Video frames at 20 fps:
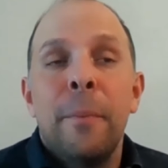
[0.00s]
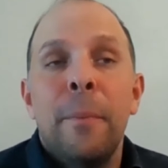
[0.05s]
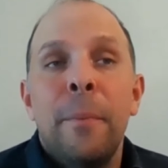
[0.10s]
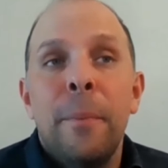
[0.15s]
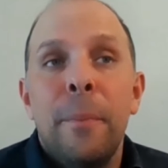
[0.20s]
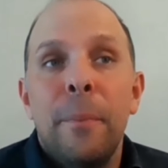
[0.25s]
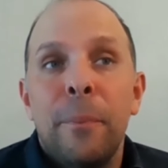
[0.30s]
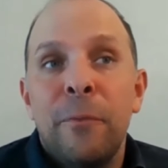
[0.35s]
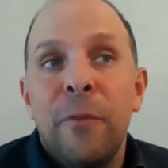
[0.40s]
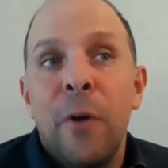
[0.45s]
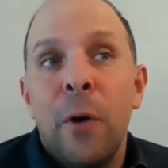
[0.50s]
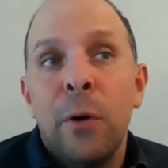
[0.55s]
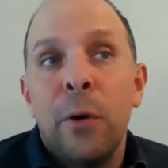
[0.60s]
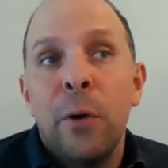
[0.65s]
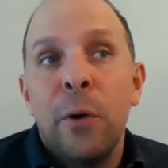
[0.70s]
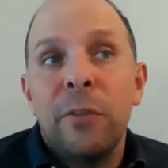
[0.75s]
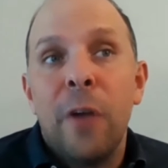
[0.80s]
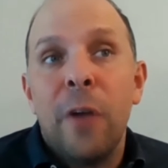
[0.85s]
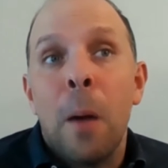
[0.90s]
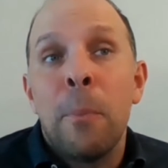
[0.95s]
from
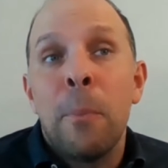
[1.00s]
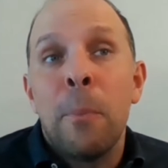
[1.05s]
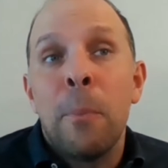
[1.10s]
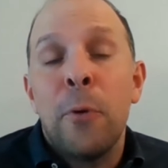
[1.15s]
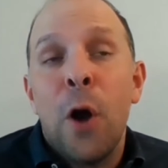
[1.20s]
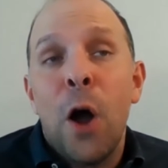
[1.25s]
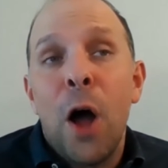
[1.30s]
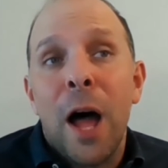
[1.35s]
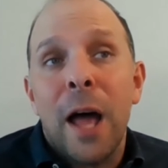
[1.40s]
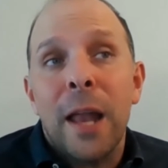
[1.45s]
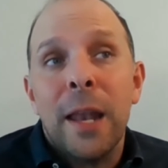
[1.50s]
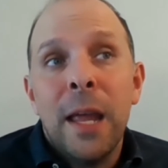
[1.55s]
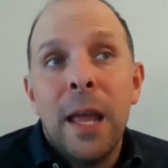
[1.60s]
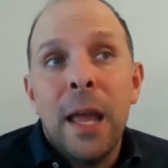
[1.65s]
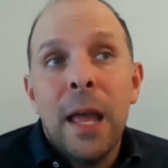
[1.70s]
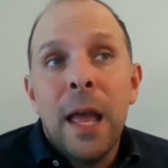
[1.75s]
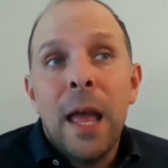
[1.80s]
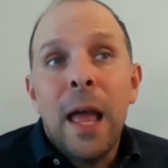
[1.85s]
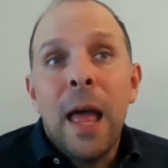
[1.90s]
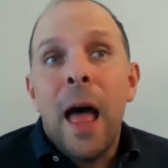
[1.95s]
folks abroad.
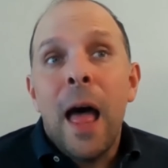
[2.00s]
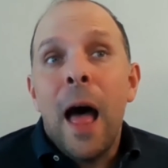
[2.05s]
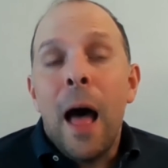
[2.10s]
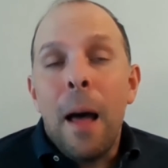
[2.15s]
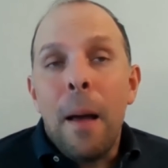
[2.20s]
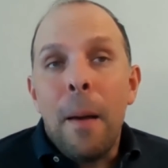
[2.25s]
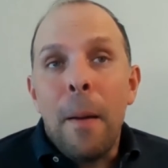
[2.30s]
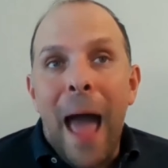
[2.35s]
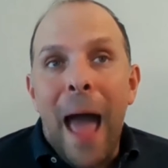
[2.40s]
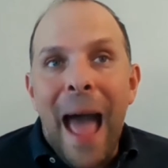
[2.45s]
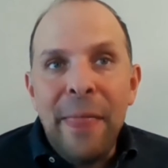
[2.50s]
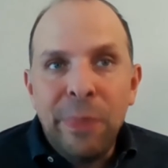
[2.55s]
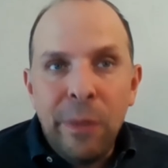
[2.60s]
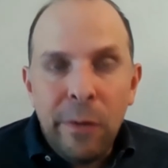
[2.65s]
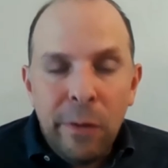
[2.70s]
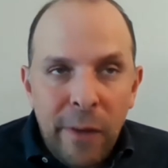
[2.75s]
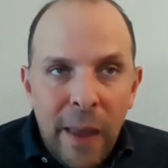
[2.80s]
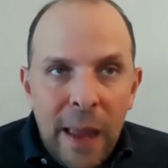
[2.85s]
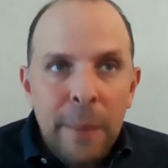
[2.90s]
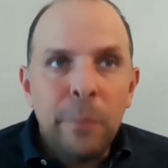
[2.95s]
At
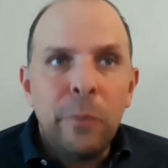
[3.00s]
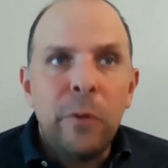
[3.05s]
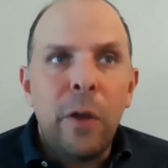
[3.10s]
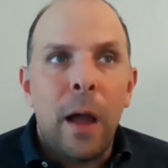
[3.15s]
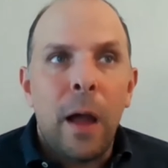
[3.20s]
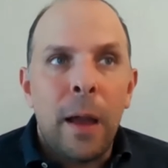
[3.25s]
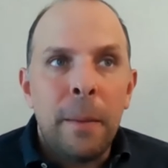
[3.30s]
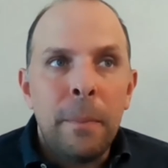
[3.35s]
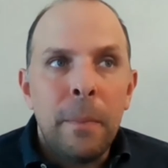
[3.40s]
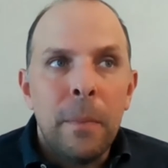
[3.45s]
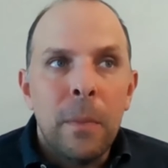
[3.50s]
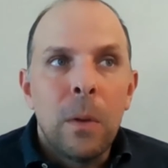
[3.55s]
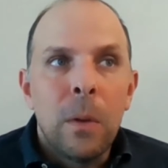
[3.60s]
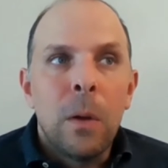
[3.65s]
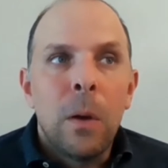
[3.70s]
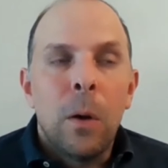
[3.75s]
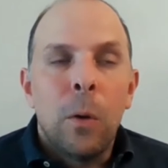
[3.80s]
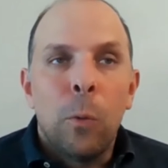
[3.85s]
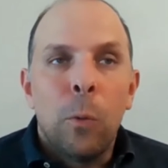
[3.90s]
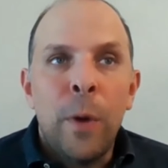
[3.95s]
the same time,
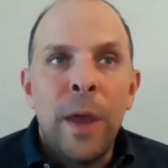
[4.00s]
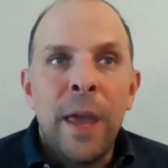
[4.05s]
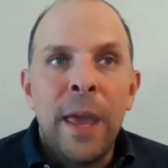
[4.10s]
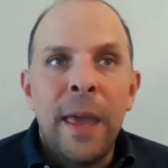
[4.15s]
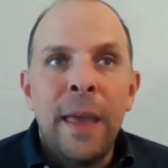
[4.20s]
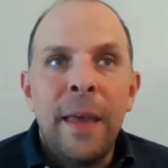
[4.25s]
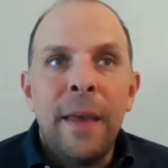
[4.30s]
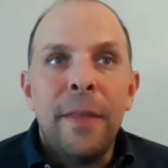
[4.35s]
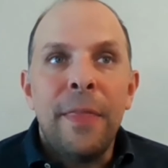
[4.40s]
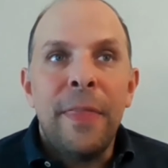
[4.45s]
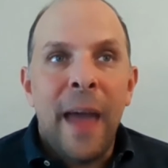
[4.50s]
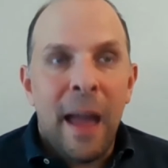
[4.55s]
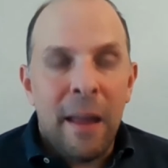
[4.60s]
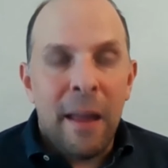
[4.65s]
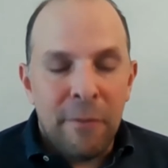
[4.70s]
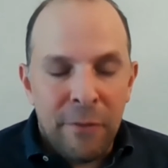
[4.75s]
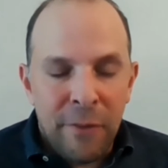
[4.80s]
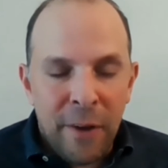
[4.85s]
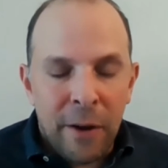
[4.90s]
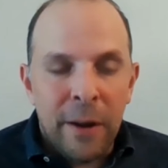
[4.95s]

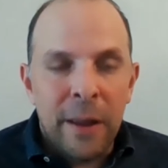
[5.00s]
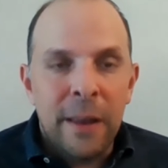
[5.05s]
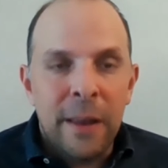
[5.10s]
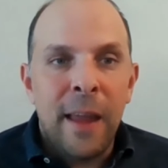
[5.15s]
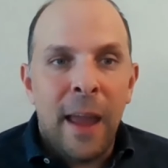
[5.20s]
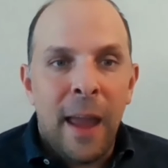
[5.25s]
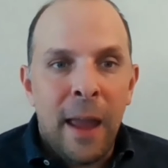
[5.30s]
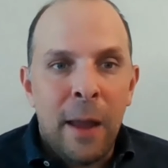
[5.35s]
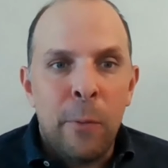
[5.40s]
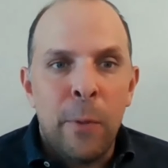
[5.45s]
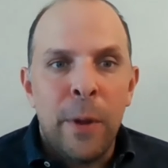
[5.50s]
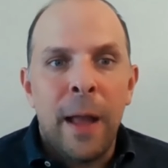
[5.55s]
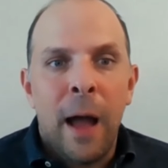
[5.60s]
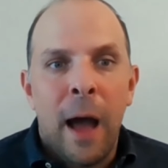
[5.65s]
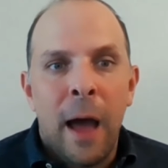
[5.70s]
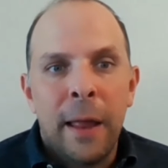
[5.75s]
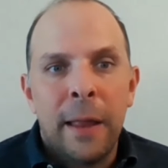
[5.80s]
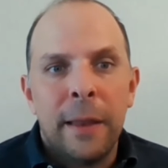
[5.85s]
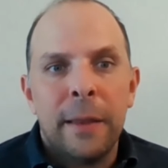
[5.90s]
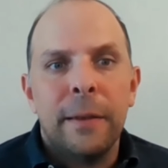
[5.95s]
that very day, we
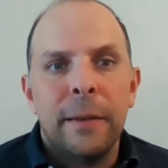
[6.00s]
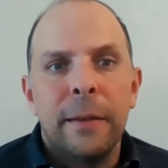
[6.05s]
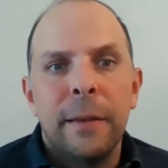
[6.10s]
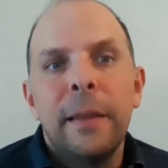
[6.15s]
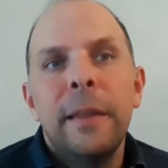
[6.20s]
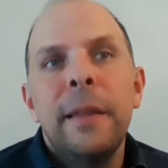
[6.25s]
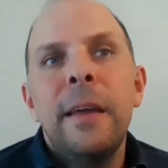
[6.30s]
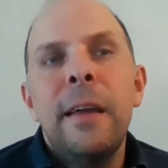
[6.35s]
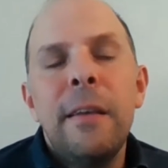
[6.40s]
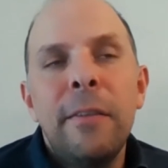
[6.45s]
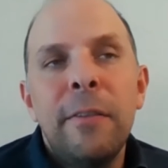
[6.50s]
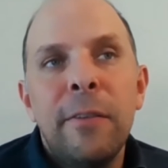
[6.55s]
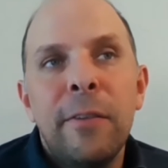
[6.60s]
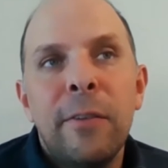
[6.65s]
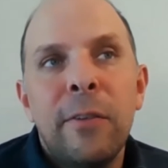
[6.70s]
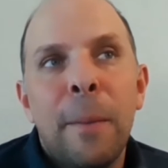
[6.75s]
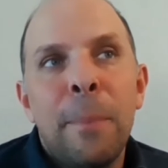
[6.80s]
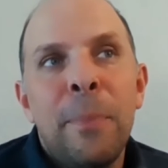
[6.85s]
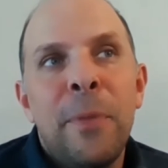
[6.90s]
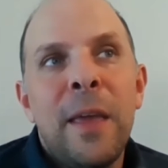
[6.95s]
got at
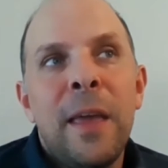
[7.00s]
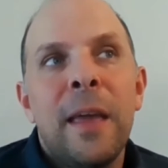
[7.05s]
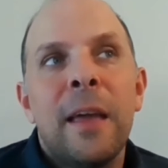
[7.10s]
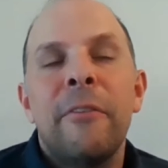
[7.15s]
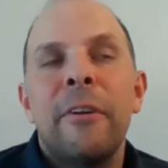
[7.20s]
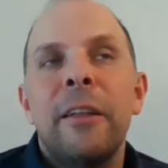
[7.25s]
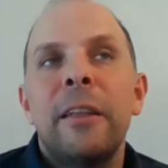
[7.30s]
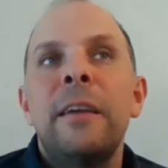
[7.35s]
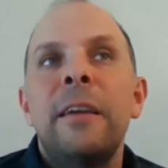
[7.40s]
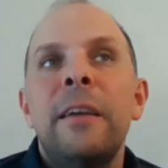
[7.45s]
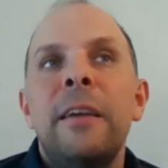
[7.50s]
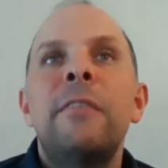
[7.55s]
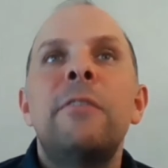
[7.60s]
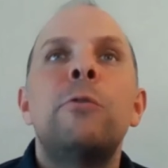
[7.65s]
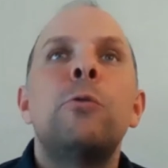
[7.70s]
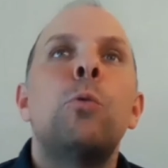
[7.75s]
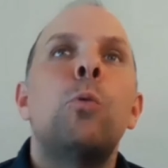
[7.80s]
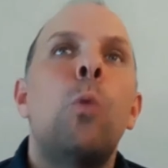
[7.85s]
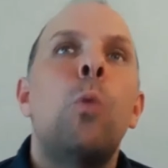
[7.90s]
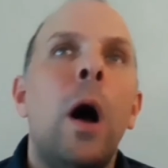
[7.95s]
least, I'm thinking of at least
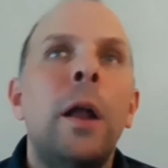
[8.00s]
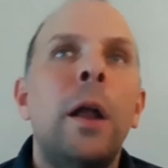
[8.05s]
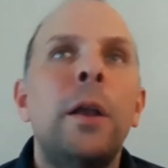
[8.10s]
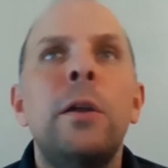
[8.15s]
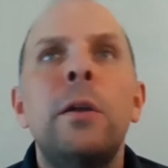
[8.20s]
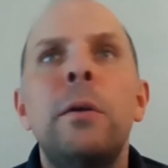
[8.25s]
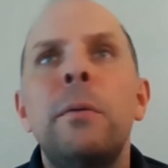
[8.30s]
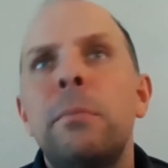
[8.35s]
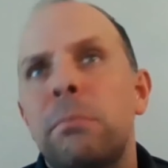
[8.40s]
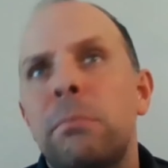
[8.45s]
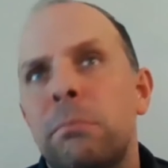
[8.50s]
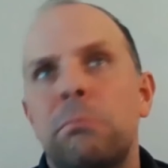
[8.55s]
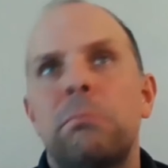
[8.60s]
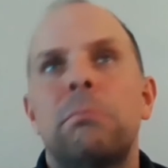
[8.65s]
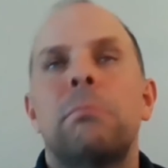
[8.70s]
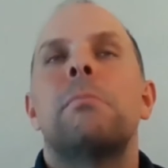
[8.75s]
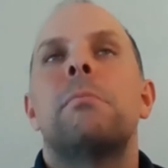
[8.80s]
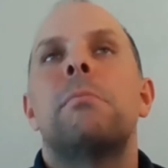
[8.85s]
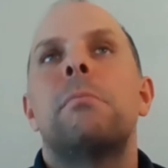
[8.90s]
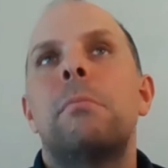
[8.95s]
one
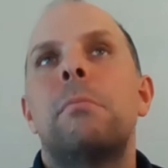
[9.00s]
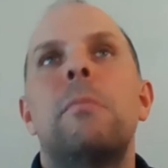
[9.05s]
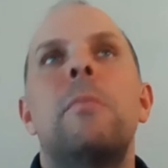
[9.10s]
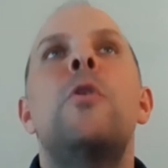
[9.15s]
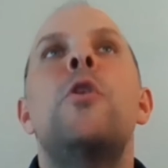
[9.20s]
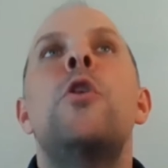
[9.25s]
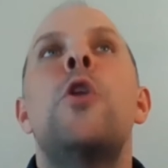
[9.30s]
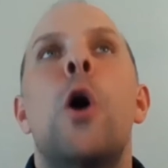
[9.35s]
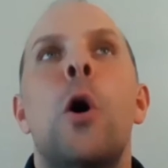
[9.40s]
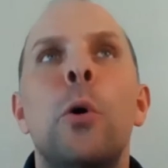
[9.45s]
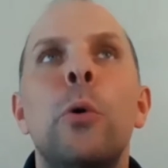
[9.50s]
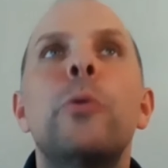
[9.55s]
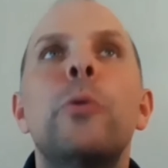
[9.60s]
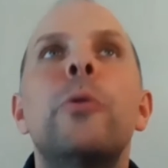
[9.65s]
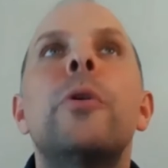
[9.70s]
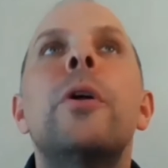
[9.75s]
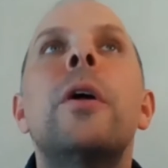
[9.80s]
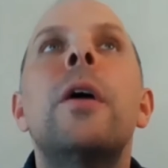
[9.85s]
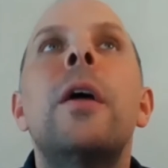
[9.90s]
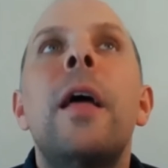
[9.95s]

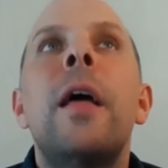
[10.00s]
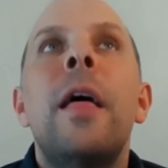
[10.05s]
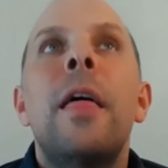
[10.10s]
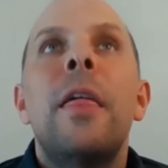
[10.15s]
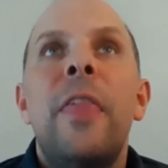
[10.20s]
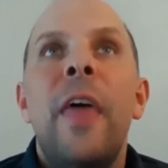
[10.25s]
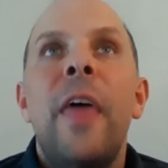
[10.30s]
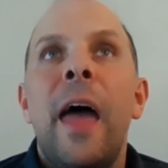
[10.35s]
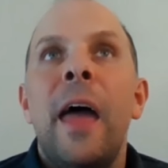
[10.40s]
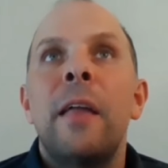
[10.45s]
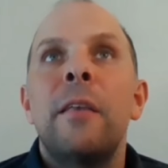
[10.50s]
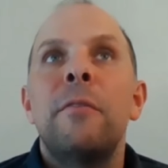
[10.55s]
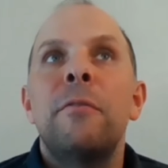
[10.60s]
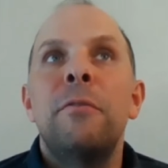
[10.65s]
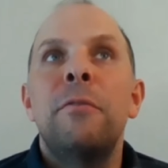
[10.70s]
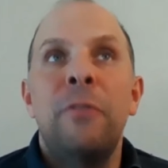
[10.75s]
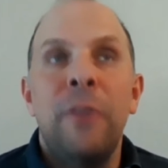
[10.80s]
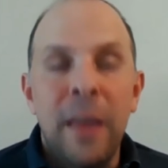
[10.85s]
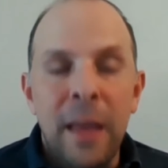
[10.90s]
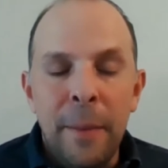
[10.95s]
note
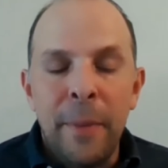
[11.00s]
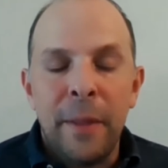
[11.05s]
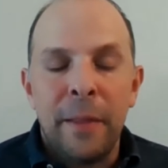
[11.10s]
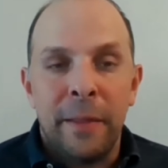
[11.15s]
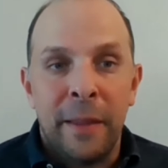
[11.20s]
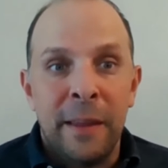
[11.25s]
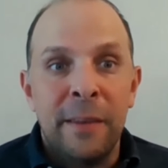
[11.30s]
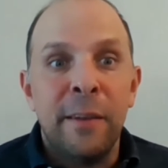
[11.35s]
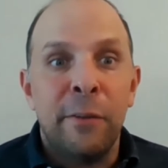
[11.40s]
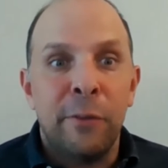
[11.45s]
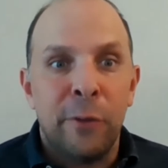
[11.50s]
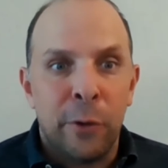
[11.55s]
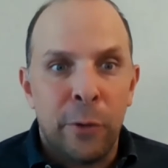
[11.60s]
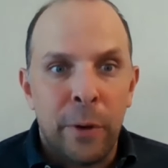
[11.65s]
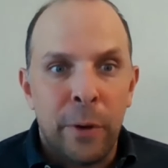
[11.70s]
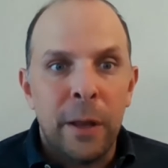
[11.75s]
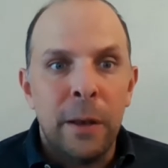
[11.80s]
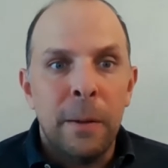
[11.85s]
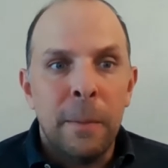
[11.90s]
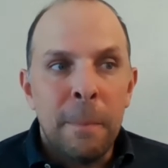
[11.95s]
that vehemently
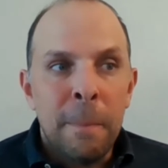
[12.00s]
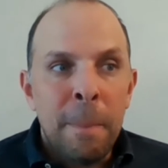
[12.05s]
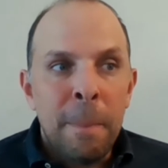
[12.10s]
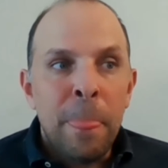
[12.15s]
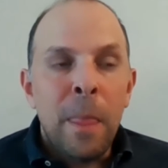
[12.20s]
disagreed